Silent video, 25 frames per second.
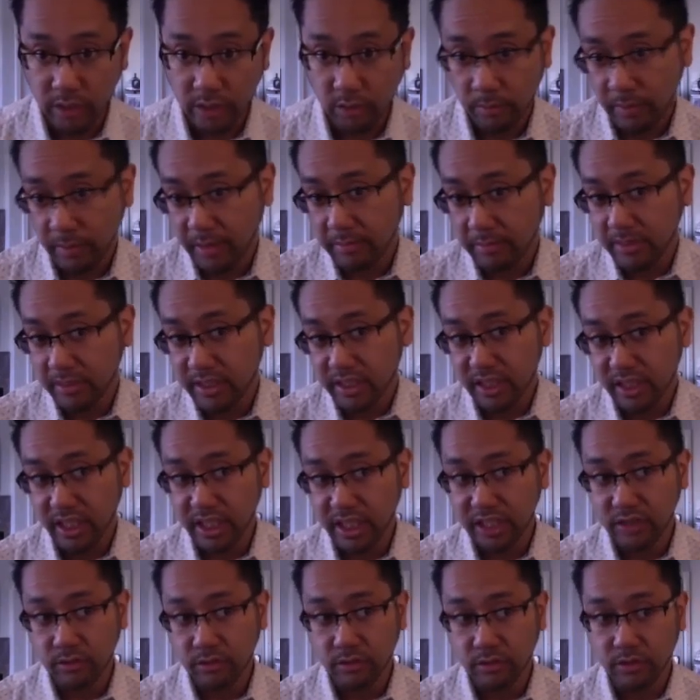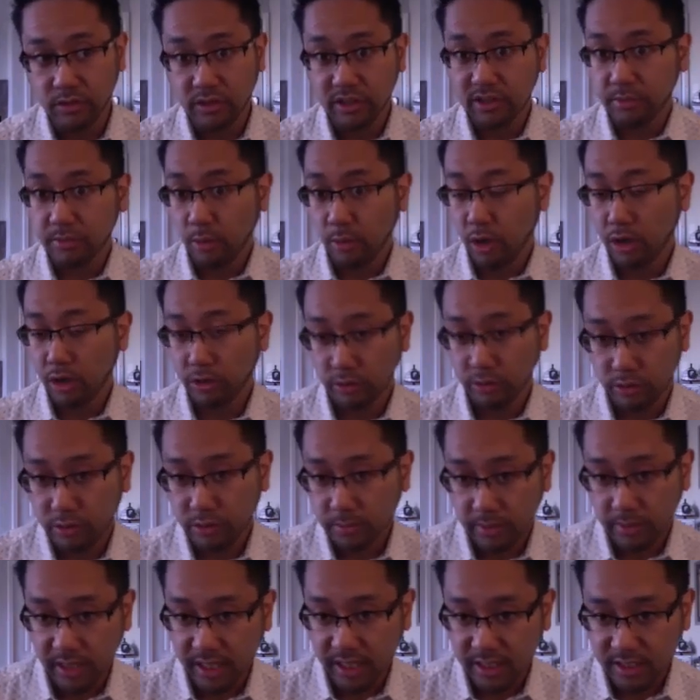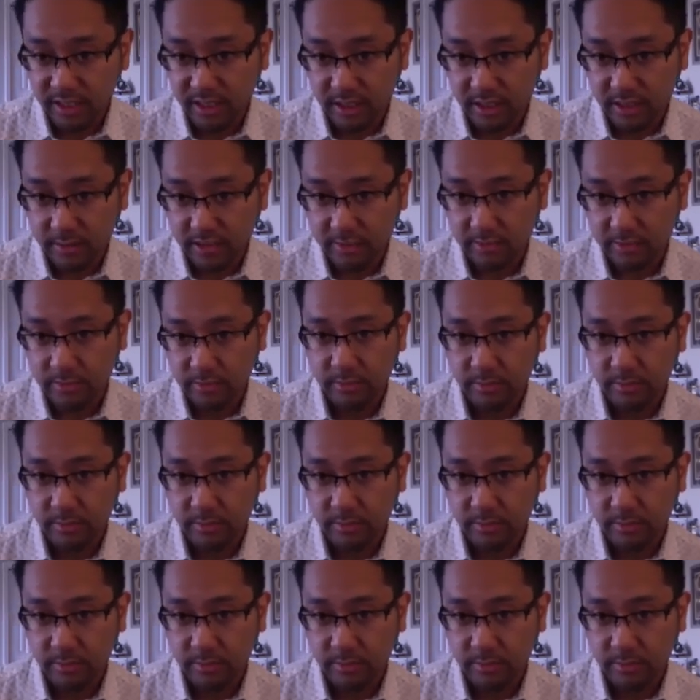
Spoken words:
or maybe schedule a small group lesson